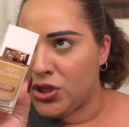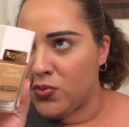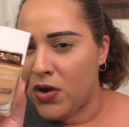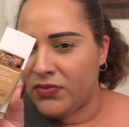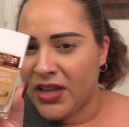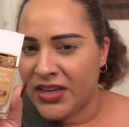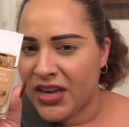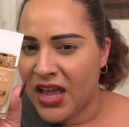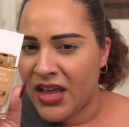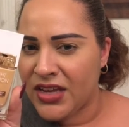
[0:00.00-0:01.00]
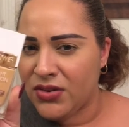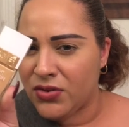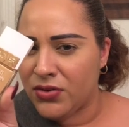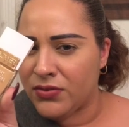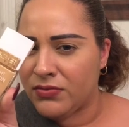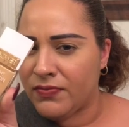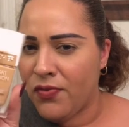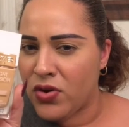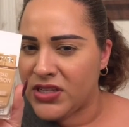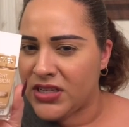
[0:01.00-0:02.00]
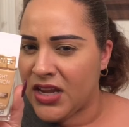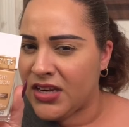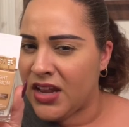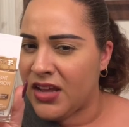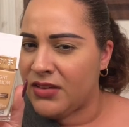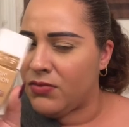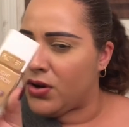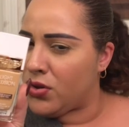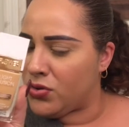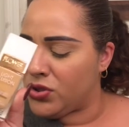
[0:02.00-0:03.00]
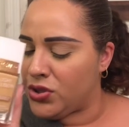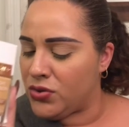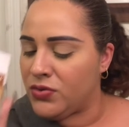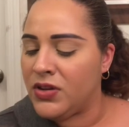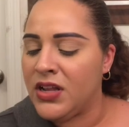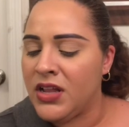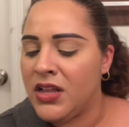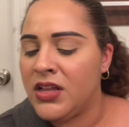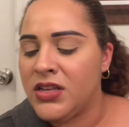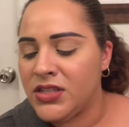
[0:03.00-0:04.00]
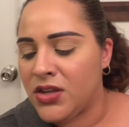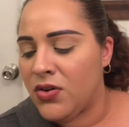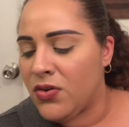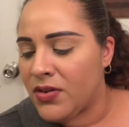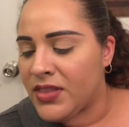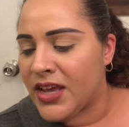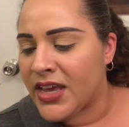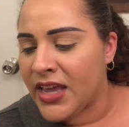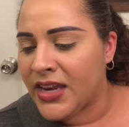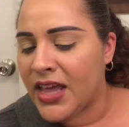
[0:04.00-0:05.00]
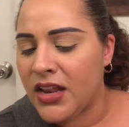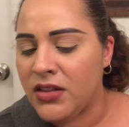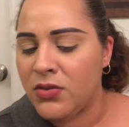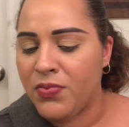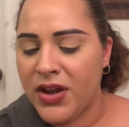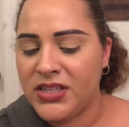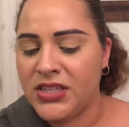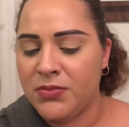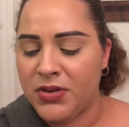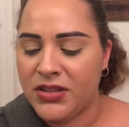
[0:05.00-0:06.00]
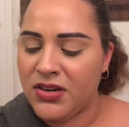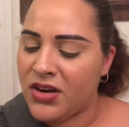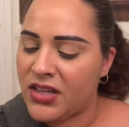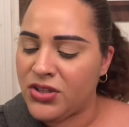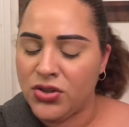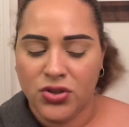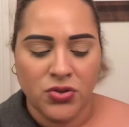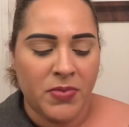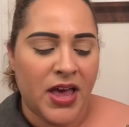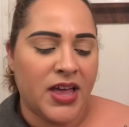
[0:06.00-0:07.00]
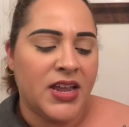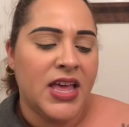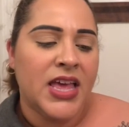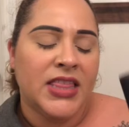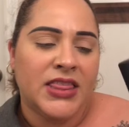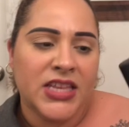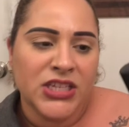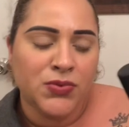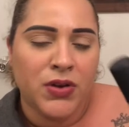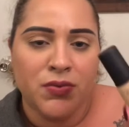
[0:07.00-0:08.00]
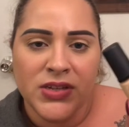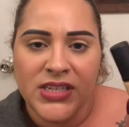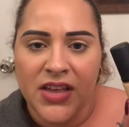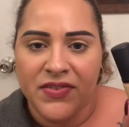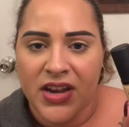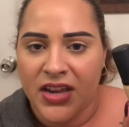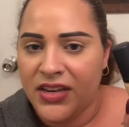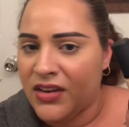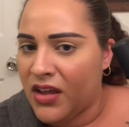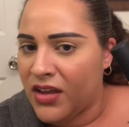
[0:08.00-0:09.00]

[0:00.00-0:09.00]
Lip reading: $12.99 or $14.99, one of those two. So they can get a little pricey, but they're not too bad. This one was $7.99,